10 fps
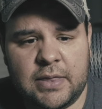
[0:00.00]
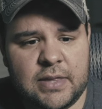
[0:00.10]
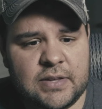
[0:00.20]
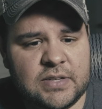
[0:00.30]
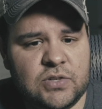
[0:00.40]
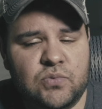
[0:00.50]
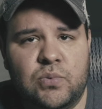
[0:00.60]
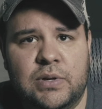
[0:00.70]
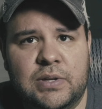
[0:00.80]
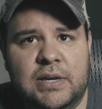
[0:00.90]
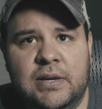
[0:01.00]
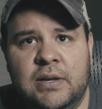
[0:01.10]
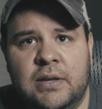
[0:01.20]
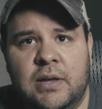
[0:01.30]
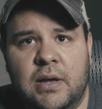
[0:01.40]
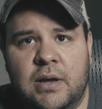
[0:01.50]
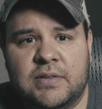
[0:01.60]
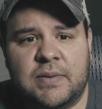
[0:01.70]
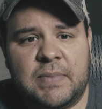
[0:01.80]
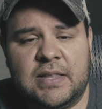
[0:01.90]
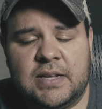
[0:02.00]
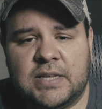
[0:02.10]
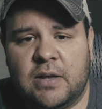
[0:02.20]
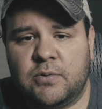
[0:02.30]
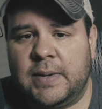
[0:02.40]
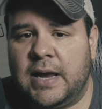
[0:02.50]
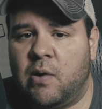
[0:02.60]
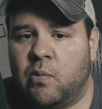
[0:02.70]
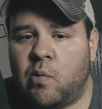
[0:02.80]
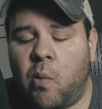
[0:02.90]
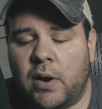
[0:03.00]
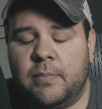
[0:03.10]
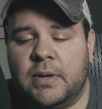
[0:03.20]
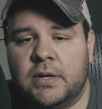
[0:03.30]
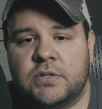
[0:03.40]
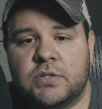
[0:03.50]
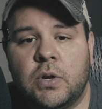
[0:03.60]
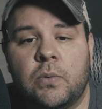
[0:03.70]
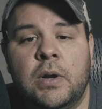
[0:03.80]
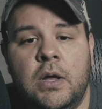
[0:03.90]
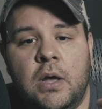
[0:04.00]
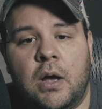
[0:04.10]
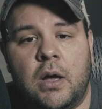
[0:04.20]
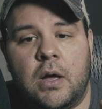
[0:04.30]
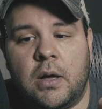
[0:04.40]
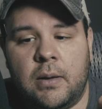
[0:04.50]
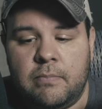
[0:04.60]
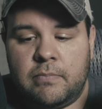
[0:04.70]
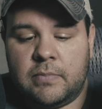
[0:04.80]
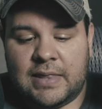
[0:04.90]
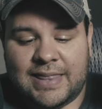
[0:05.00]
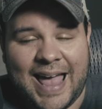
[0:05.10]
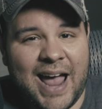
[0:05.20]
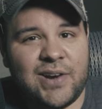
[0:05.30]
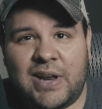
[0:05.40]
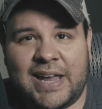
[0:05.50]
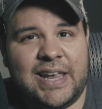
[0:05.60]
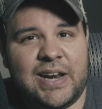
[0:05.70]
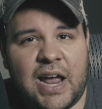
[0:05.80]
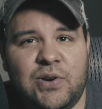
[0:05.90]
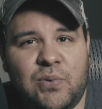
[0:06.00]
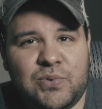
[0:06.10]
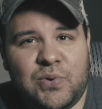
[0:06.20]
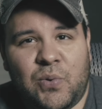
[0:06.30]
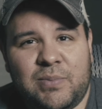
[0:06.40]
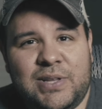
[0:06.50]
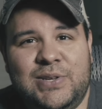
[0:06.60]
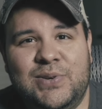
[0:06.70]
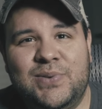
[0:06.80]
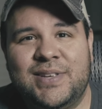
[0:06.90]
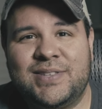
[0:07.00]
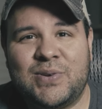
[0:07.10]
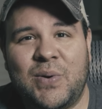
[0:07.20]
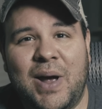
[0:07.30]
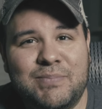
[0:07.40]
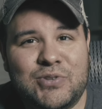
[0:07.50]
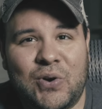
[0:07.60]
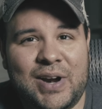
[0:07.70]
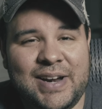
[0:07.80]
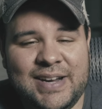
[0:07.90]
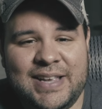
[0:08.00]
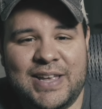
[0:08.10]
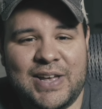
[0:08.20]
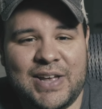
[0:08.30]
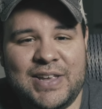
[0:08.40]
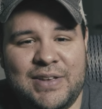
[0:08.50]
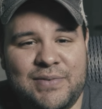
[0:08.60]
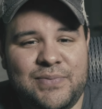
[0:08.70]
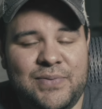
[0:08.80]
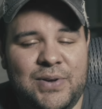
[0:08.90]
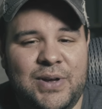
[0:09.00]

this is really something that's helped me out quite a bit. So I don't normally do this, so I'm sorry if